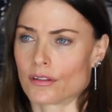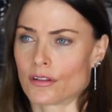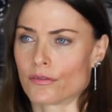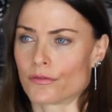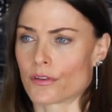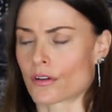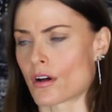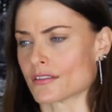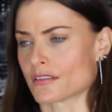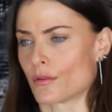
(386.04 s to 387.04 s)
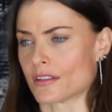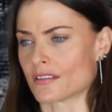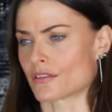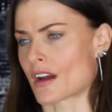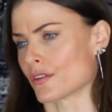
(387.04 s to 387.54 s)
of the
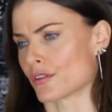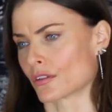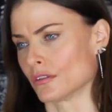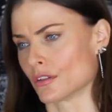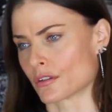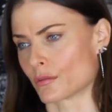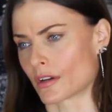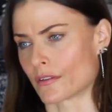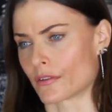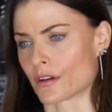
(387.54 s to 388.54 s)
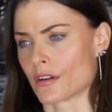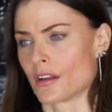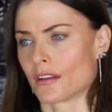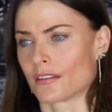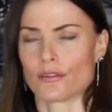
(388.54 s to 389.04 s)
consequences or how you're going to look or whatever,
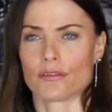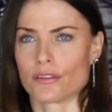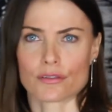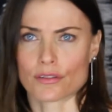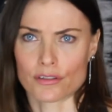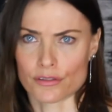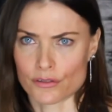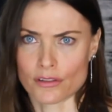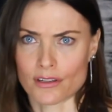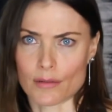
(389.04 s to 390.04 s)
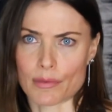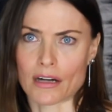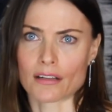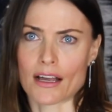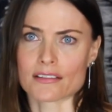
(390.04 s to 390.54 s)
you're going to get
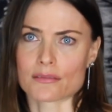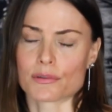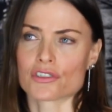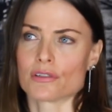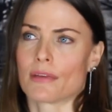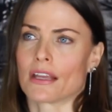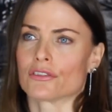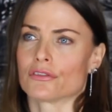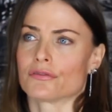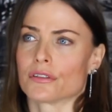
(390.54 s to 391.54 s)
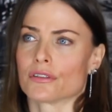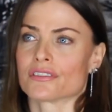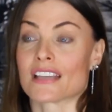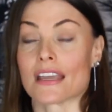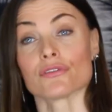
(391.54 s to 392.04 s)
paralyzed. But she makes you feel
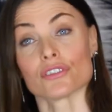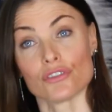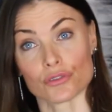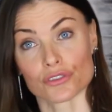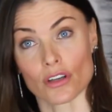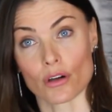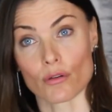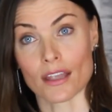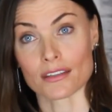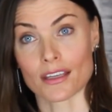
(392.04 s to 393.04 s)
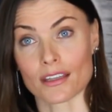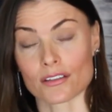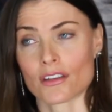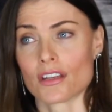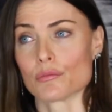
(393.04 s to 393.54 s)
safe to do so and
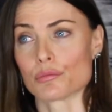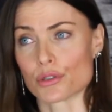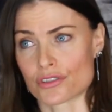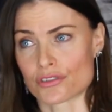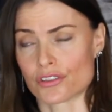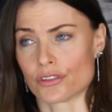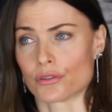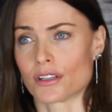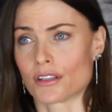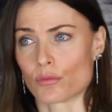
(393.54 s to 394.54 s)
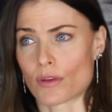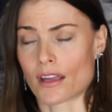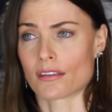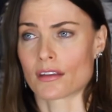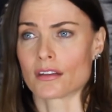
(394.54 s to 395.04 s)
yet pushes you in a
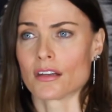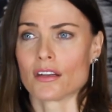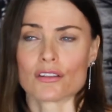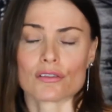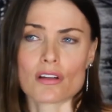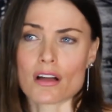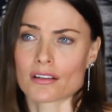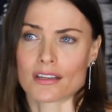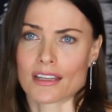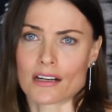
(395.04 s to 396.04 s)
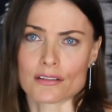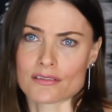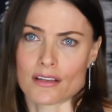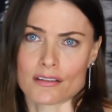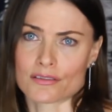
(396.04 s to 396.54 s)
way that you're not going to get
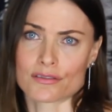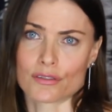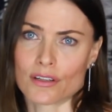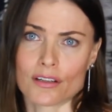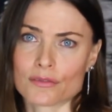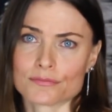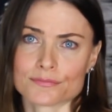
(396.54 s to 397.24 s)
outside of the studio.